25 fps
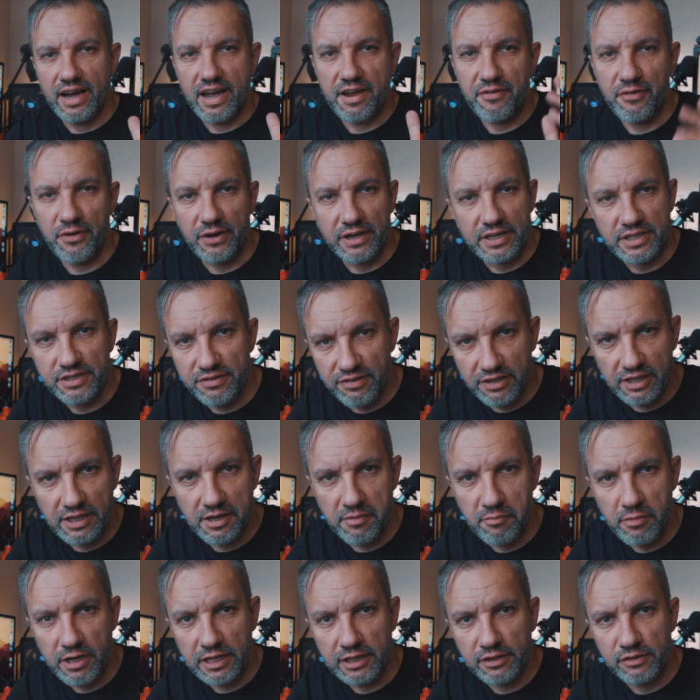Hi friends,
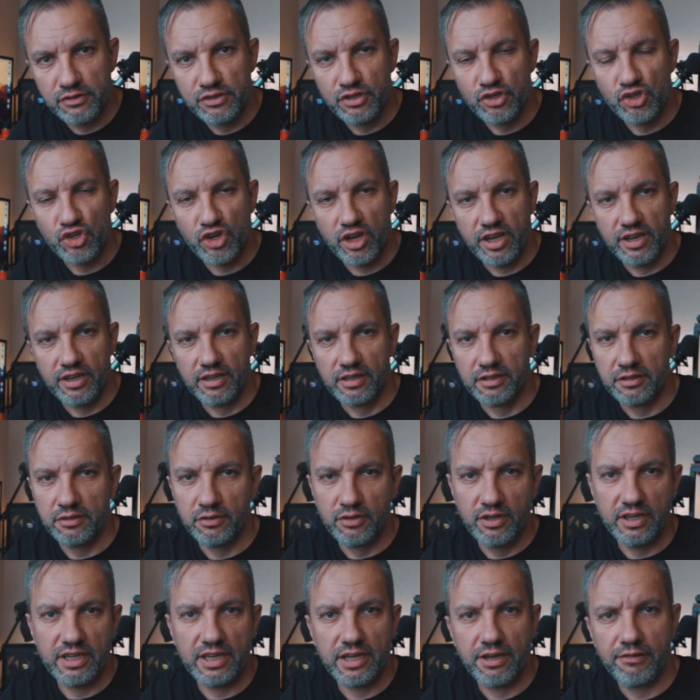welcome back to the channel.
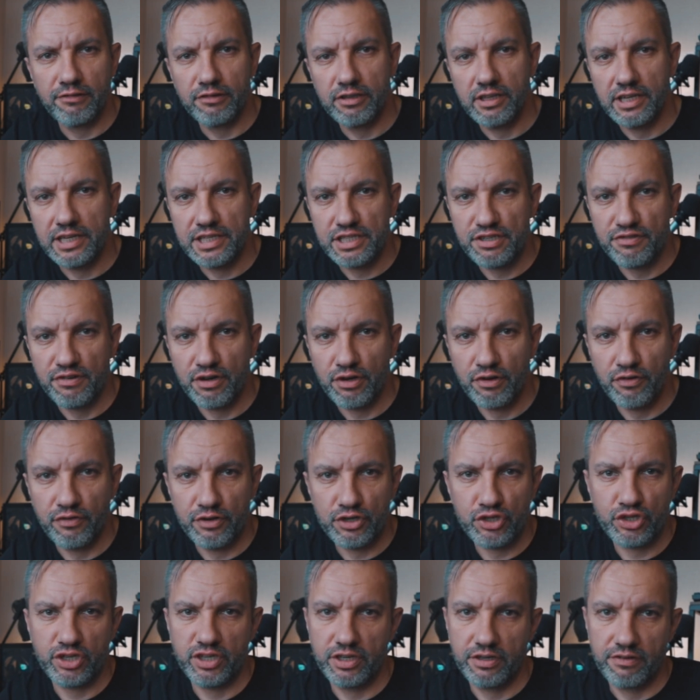Today I will answer a
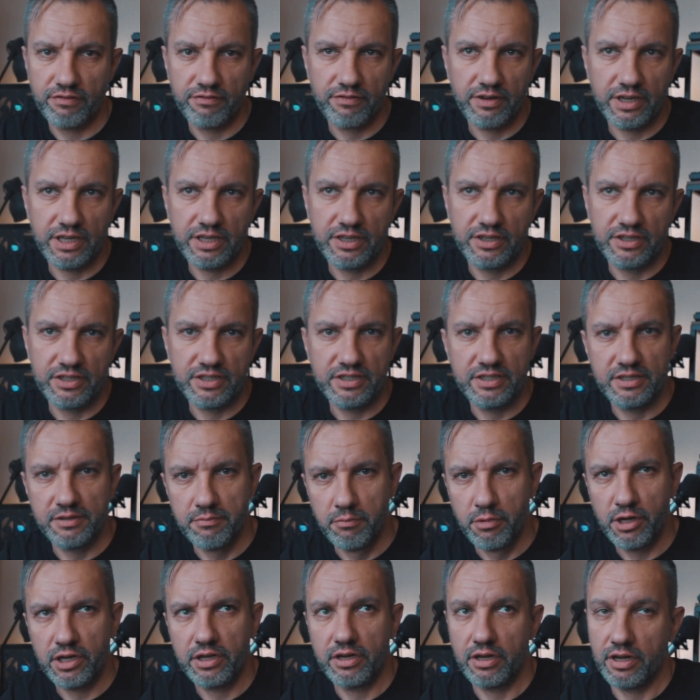question: what is
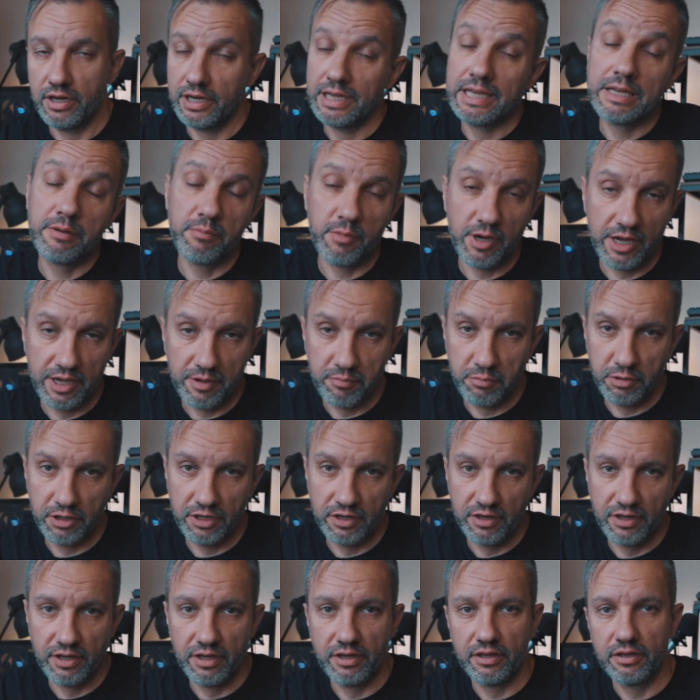better, in my
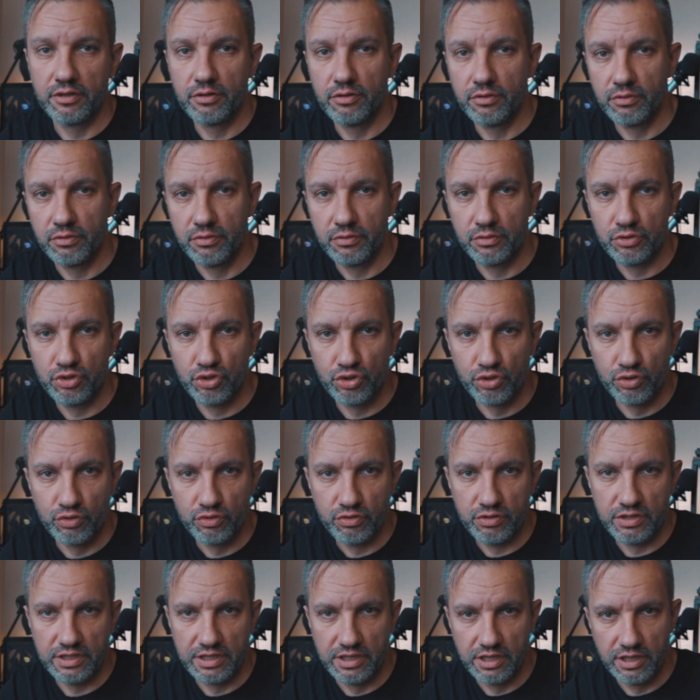opinion, to
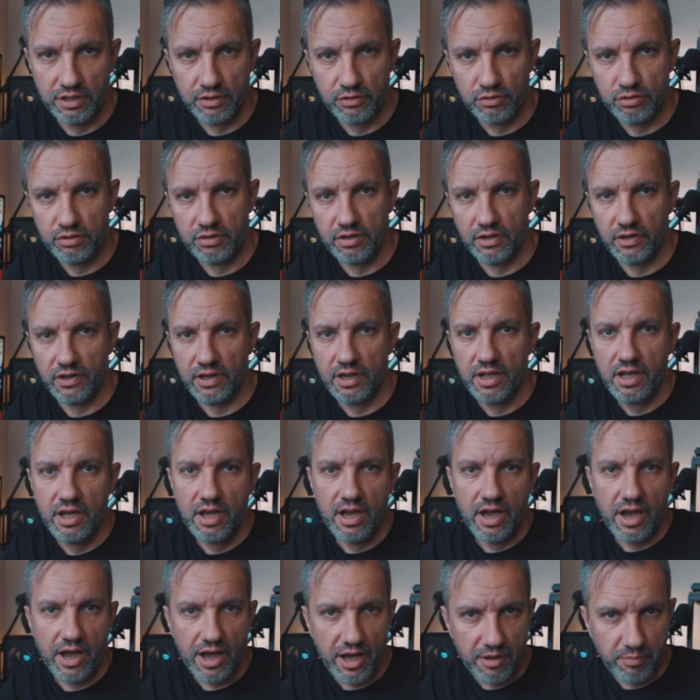choose in industry,
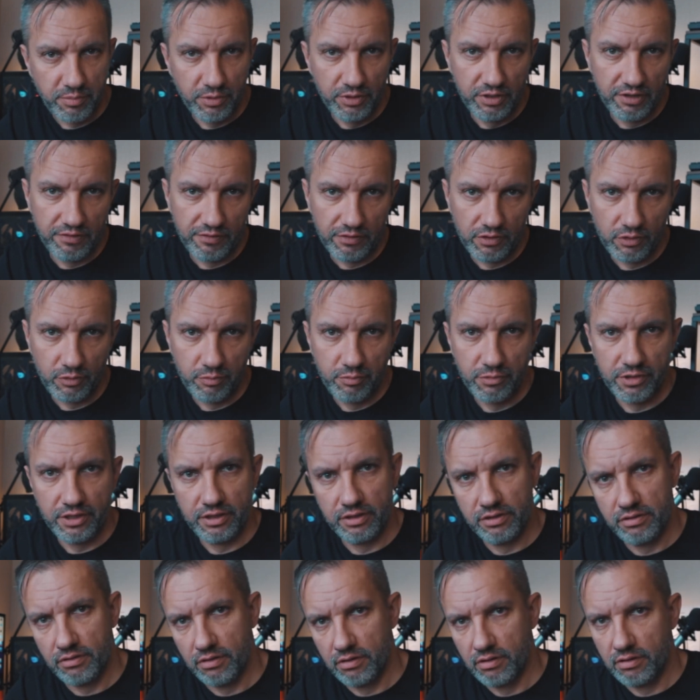app
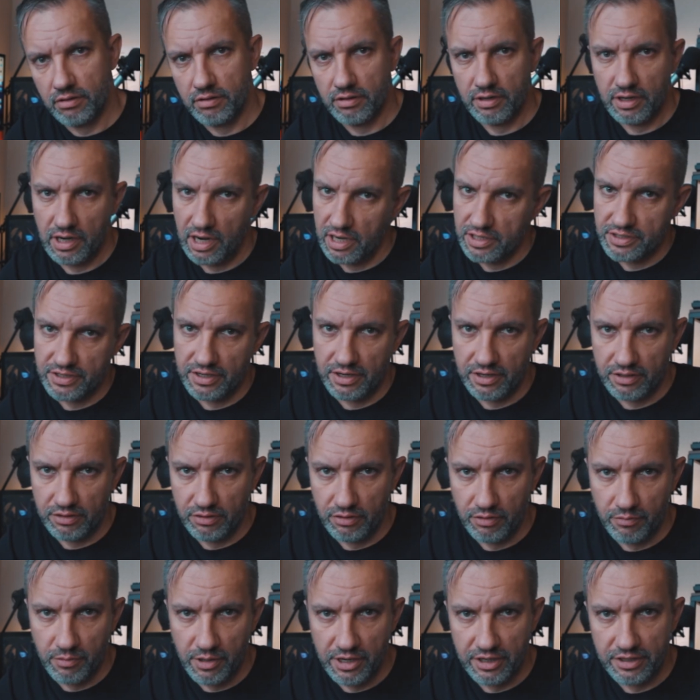development or other
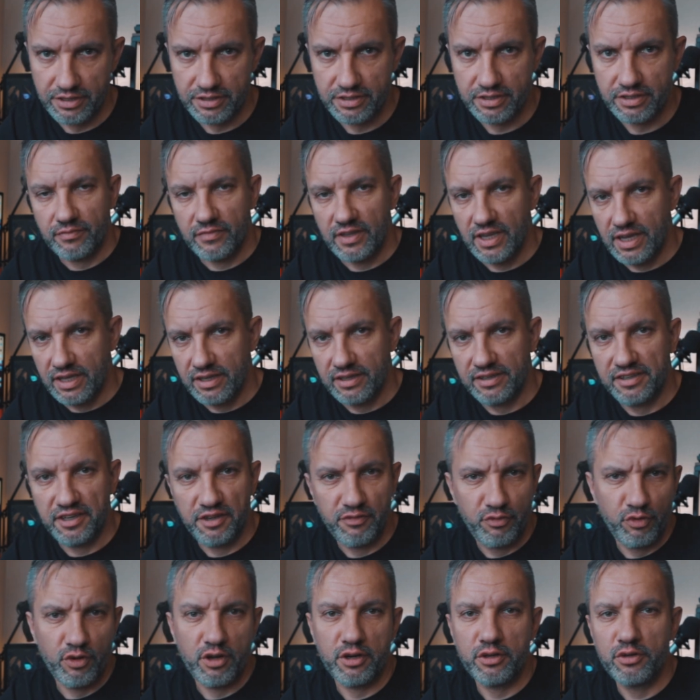domains? And
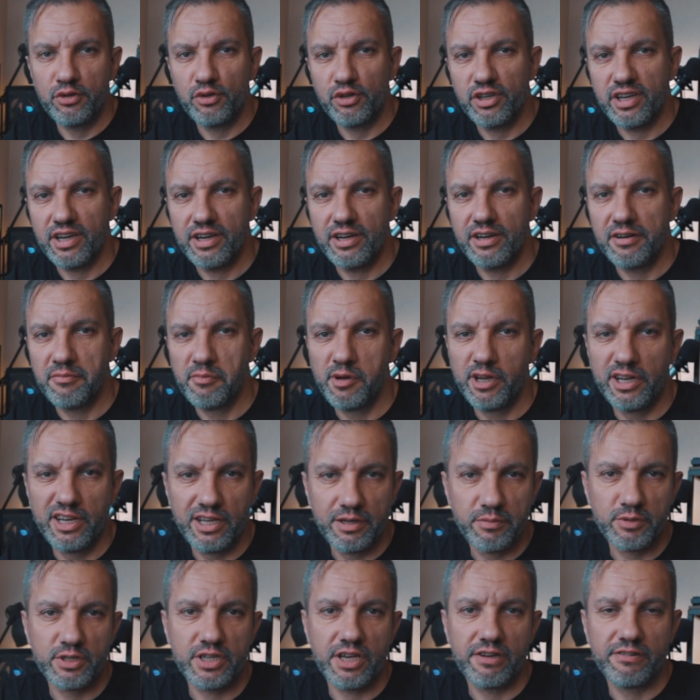if you are new here, my
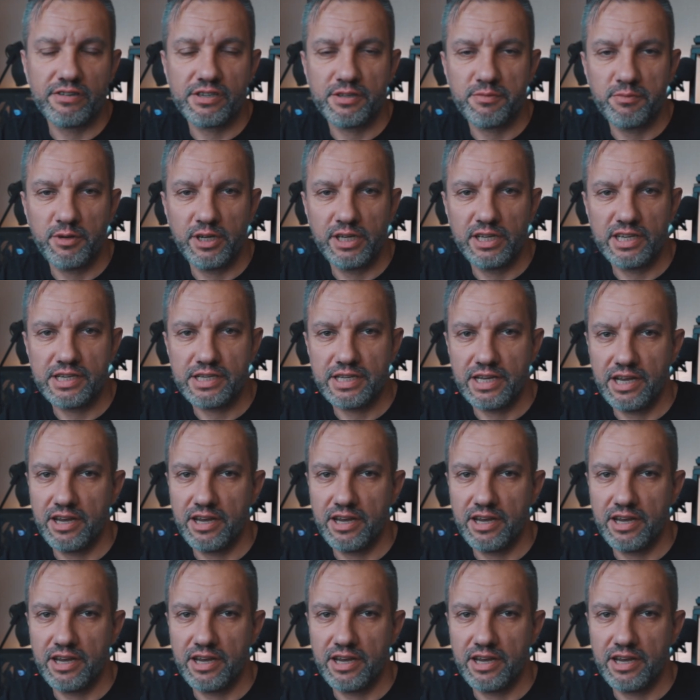name is Aivars.